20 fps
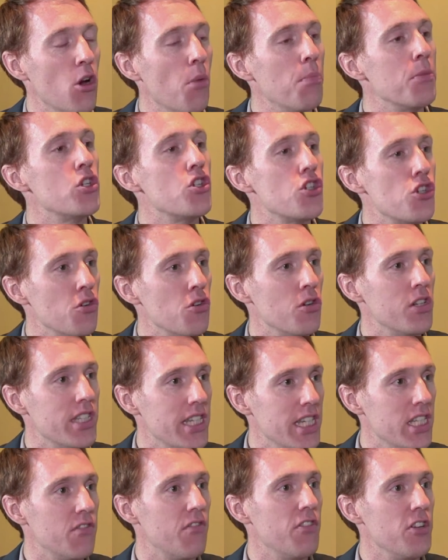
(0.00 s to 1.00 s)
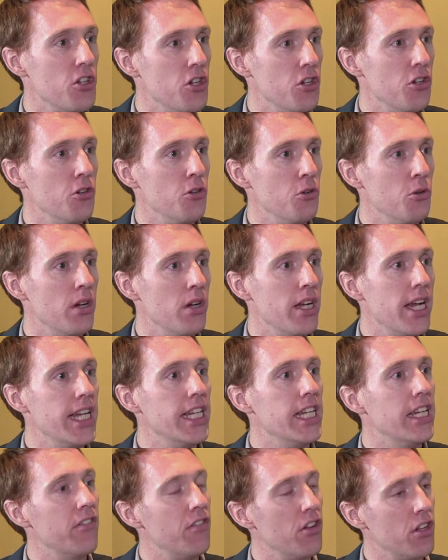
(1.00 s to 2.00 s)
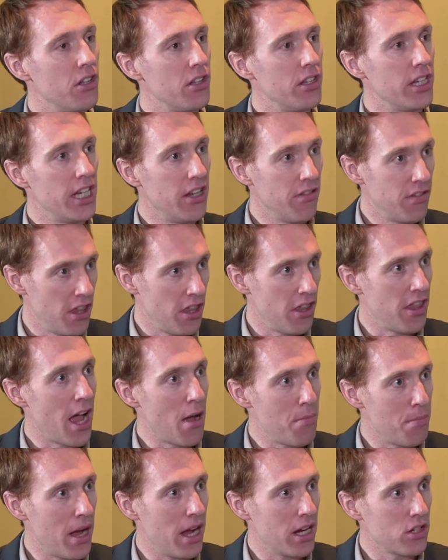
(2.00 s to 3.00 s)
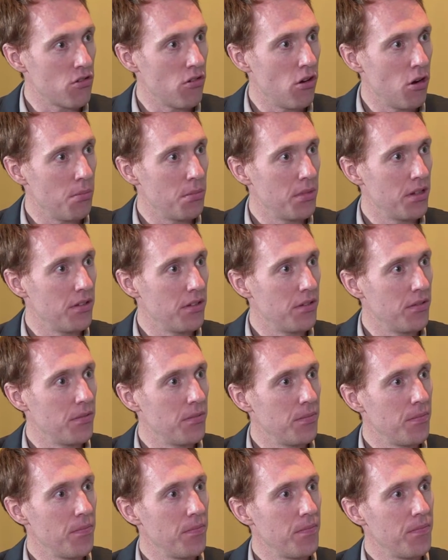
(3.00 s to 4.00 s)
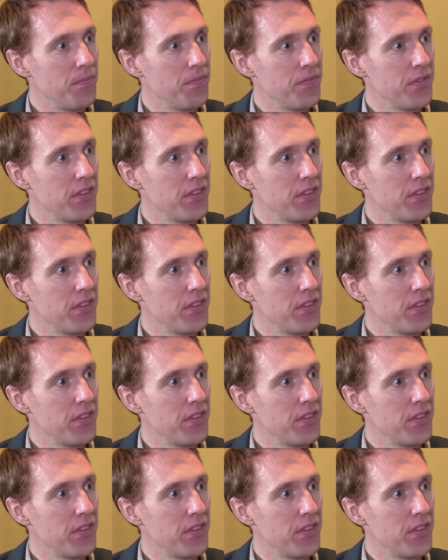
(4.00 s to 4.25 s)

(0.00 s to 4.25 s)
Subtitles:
the opportunities for you given that backdrop?